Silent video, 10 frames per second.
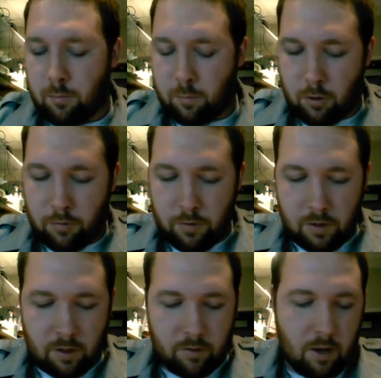
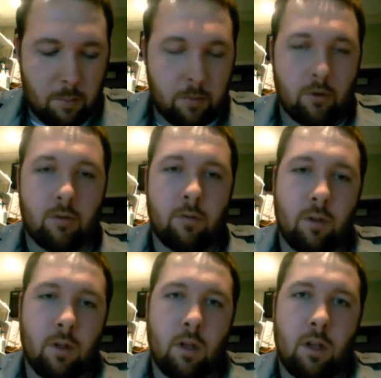Perfect example.
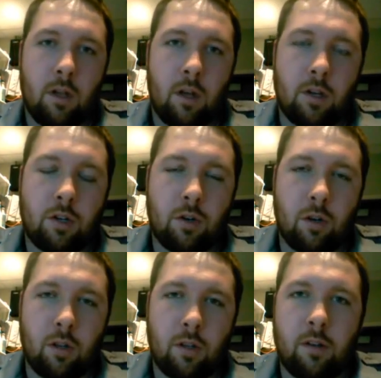A
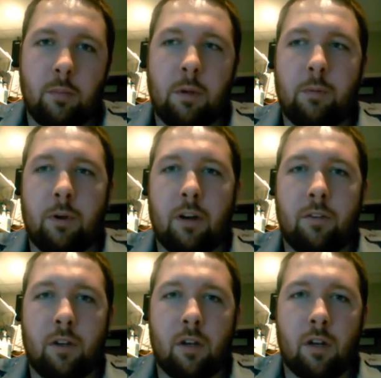shortlisted people had to
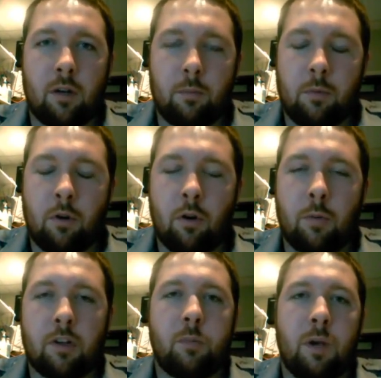fill out a whole
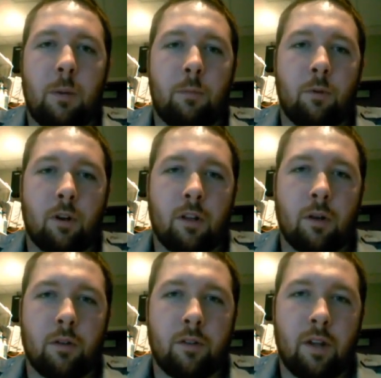bunch of paperwork.
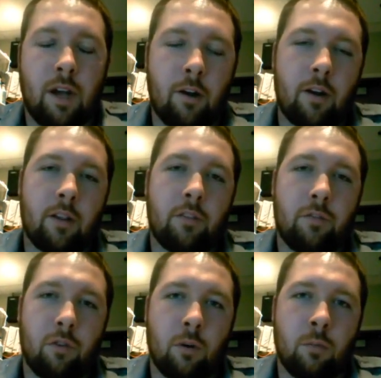There was an IRS
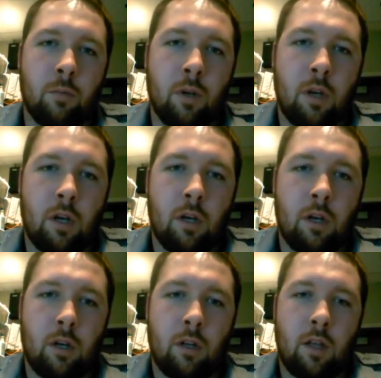form
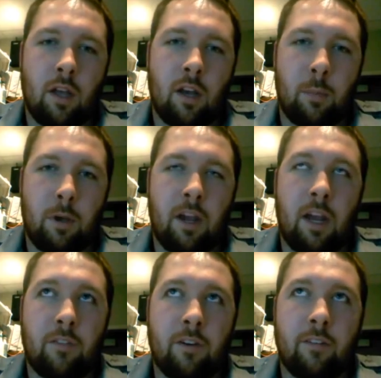that you had to
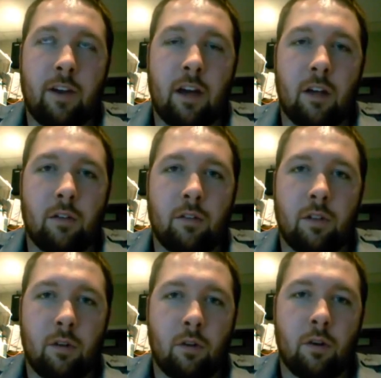pay $85
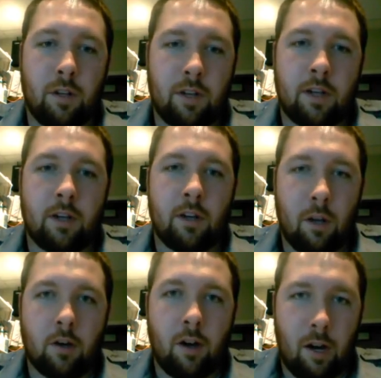in order to get
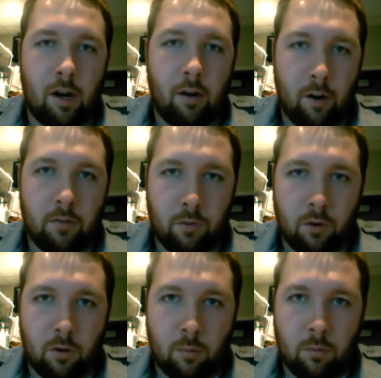another IRS
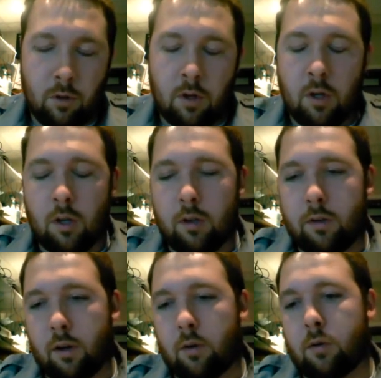form.
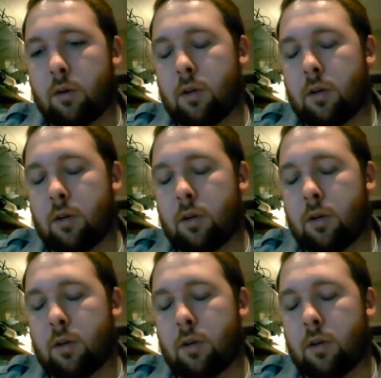So,